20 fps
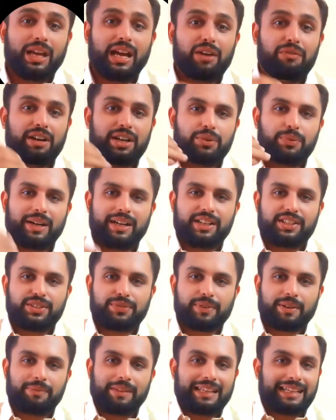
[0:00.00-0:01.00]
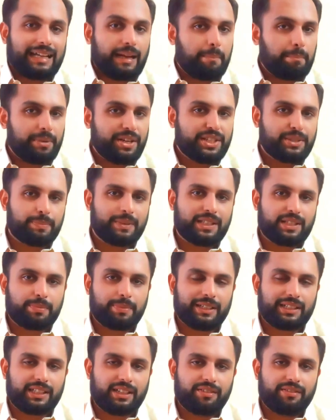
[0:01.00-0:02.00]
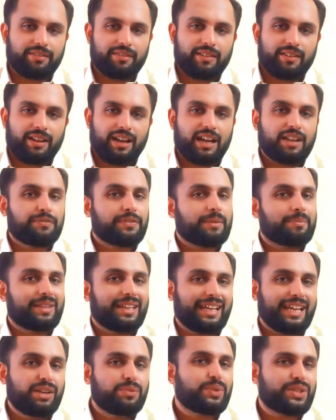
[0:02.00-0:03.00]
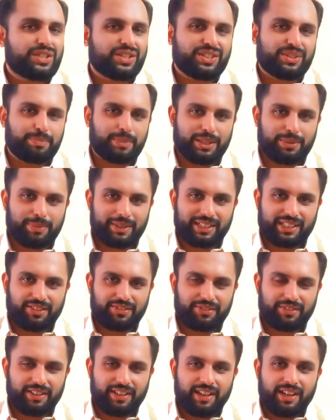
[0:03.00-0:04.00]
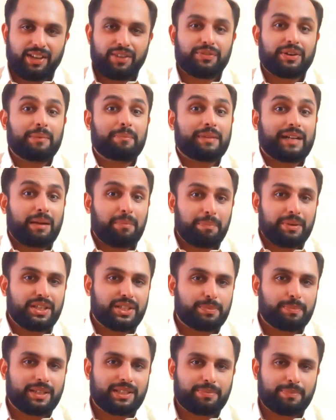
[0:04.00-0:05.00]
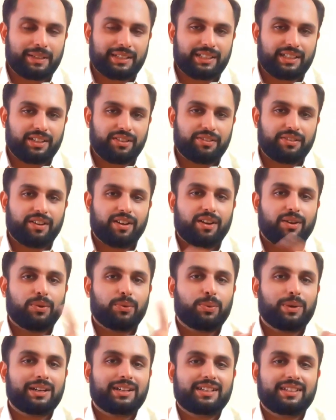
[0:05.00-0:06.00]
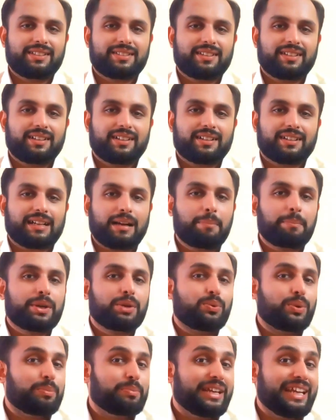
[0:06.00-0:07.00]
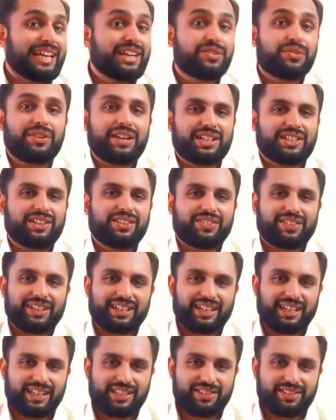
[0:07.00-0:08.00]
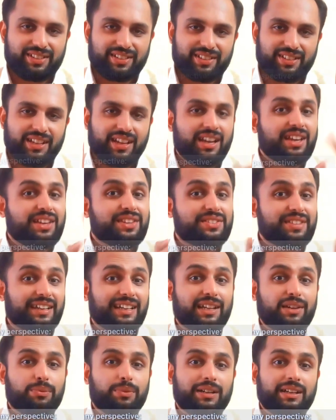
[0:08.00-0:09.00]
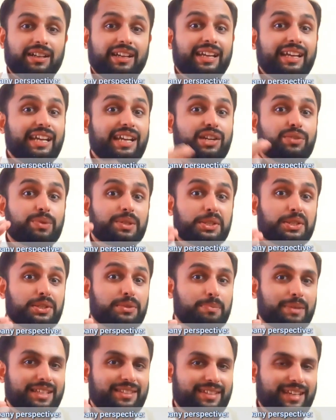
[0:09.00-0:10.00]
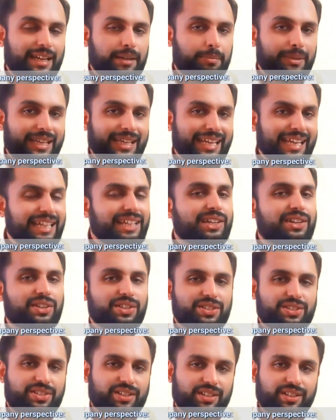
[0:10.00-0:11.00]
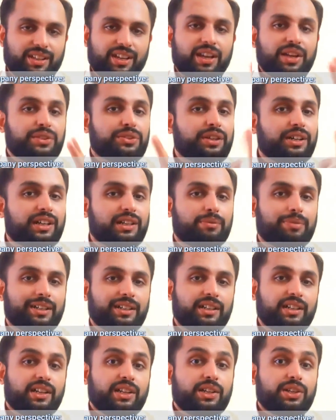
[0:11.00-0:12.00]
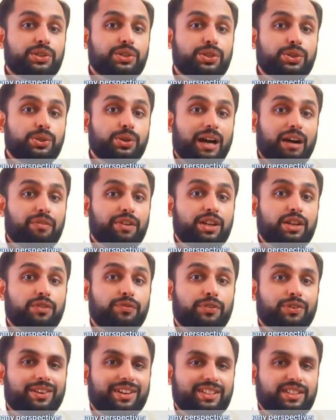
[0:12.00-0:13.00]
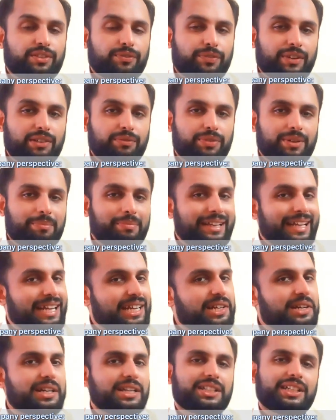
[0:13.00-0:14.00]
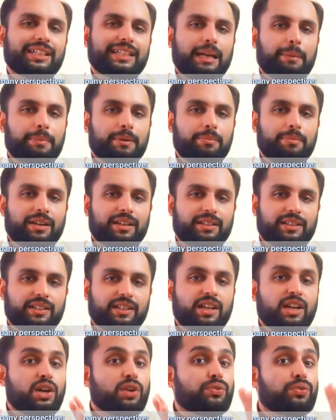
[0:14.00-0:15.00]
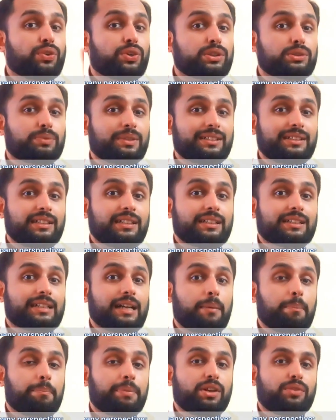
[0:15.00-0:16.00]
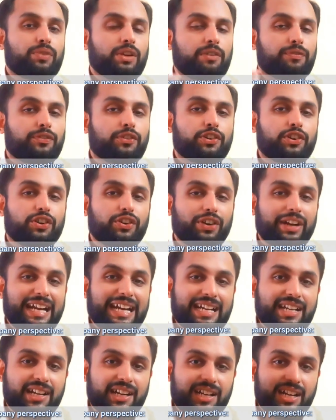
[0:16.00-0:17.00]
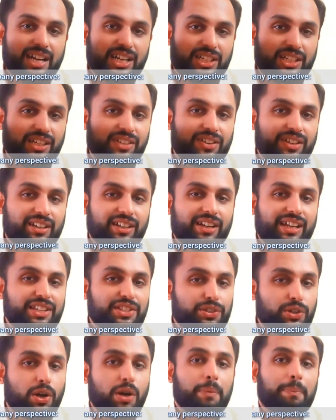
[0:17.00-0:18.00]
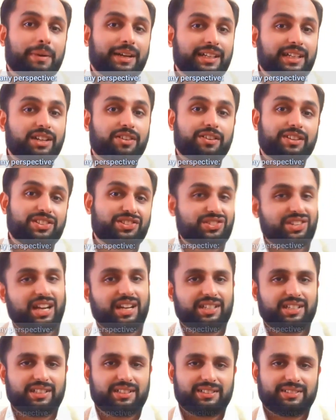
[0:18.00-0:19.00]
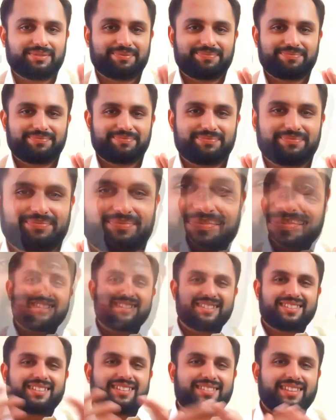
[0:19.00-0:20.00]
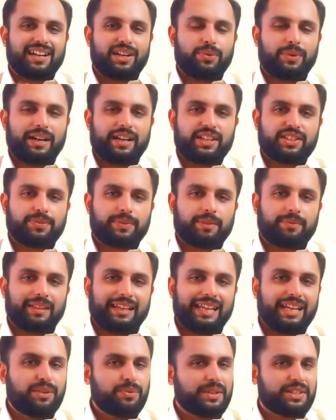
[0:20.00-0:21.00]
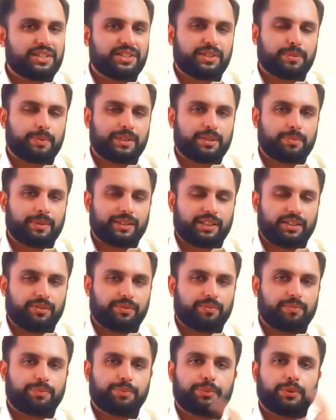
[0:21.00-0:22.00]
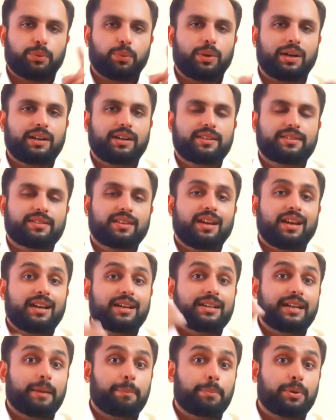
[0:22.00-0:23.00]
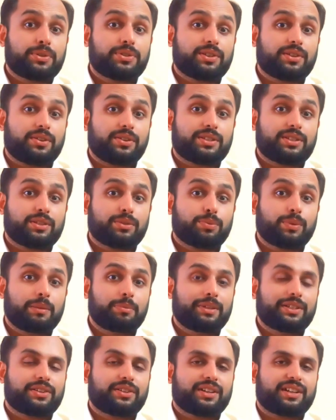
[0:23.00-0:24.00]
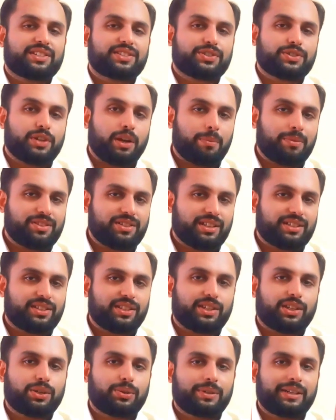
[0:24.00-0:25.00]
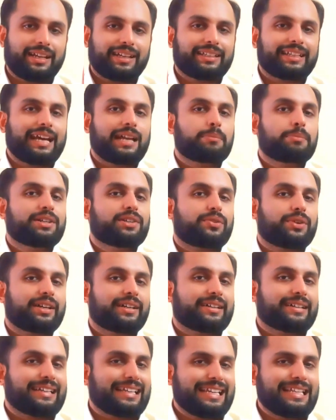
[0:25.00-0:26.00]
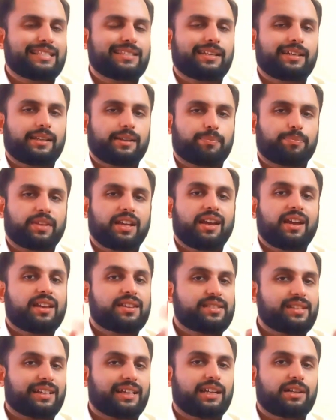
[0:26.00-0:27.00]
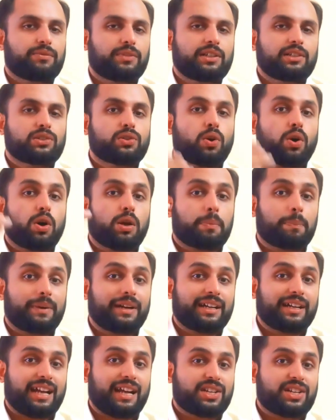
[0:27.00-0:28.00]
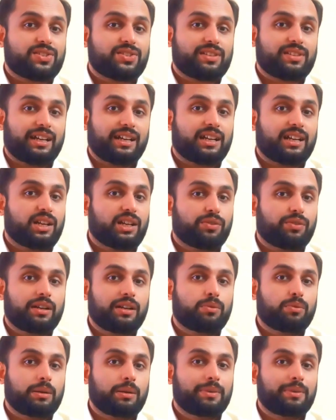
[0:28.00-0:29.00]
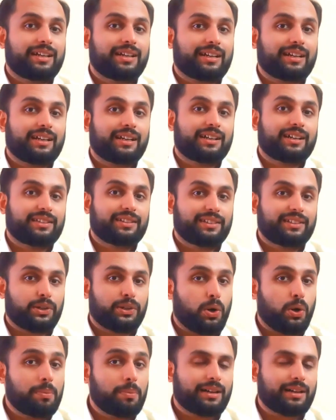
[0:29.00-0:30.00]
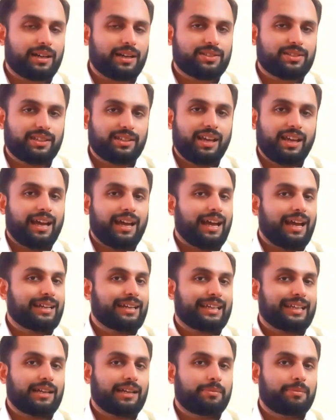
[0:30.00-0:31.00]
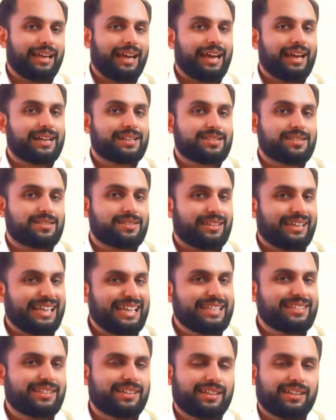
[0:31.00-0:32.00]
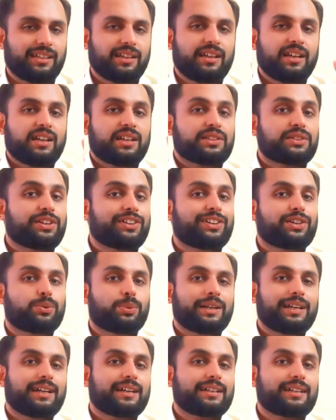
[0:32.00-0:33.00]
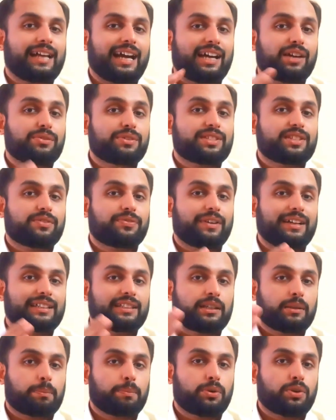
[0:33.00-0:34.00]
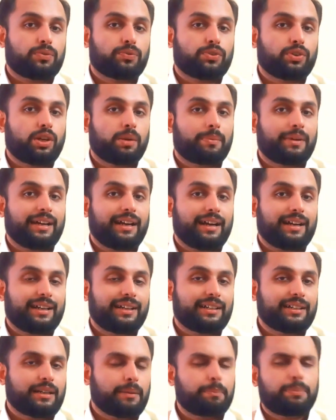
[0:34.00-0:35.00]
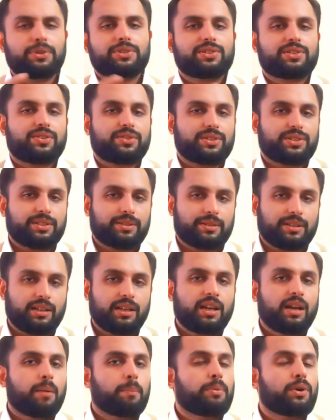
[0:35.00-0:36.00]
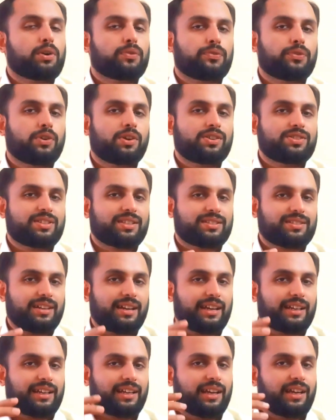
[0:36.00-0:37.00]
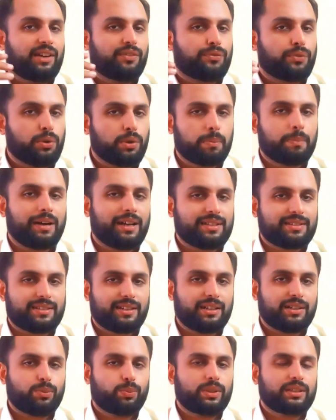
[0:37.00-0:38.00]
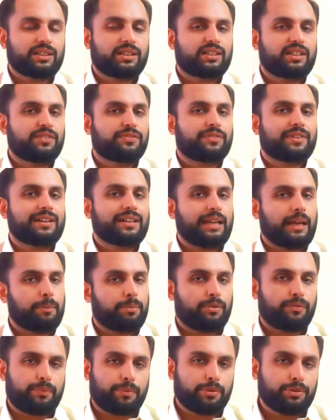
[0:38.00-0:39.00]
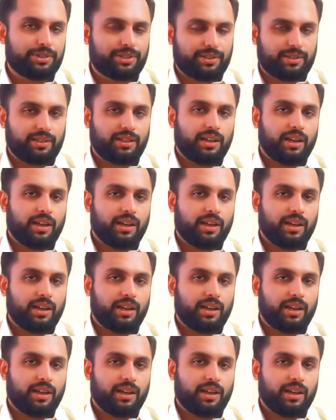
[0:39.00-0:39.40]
We have advantage from the company's perspective and from the investor's perspective. From company's perspective, one is a company will be internationally recognized. Second one, investors base can be increased. Third one, new avenue for raising fund from international capital market. Fourth one, company will follow internationally recognized corporate governance standard. Now let's discuss advantage from the investor's perspective. One is depository receipt will be treated as domestic security and can be traded easily. Second one, corporate actions like a dividend will be declared in their home currency and can be accessed easily. Third one, diversify their portfolio by adding depository receipt. Portfolio is just like a fruit basket with a different type of fruits.